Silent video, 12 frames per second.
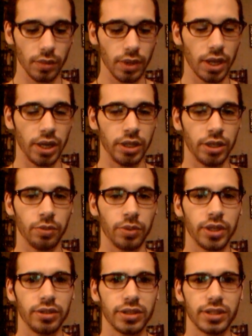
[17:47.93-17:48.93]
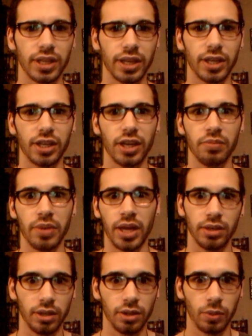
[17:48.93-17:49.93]
And you don't want to do this in like a
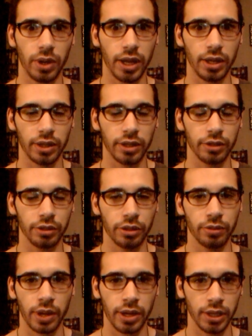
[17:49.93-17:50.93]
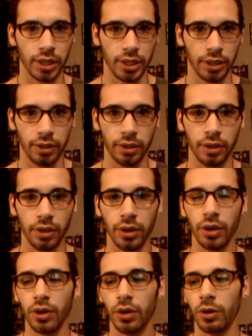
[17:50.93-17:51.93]
commanding way, like you're threatening it
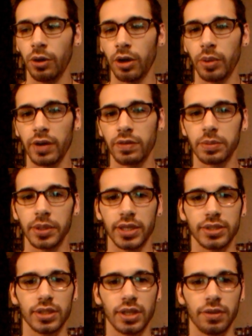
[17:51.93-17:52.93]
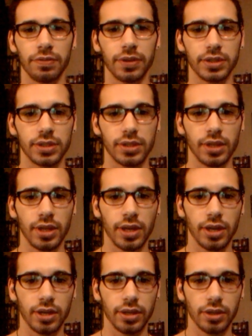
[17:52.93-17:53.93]
or whatever, because if it's
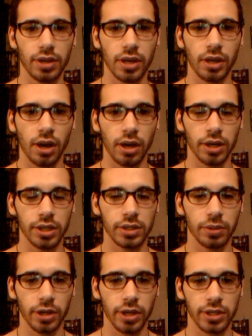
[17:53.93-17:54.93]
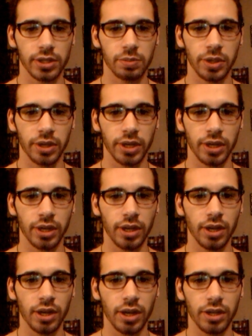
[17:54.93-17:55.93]
a goddess or a spirit,
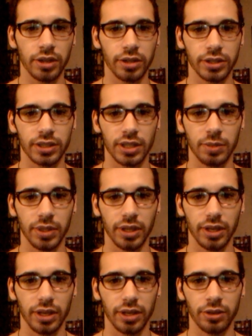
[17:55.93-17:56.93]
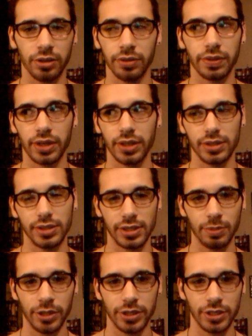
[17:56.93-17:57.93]
they're just going to be like, who the fuck is this
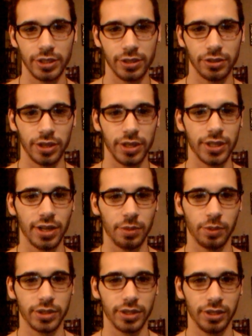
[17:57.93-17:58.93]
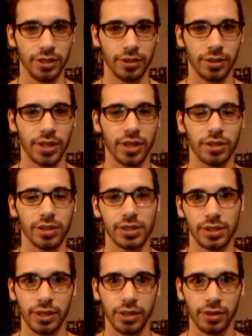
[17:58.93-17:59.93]
person trying to tell me what to do, and they'll just
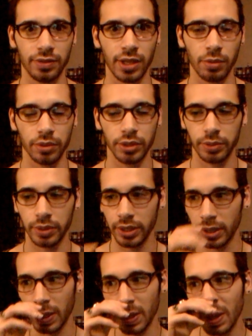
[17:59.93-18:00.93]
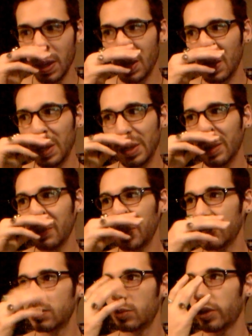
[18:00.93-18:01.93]
leave and they won't do it. But
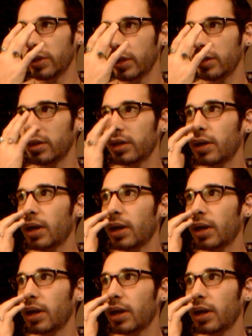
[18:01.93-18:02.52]
it's more like you're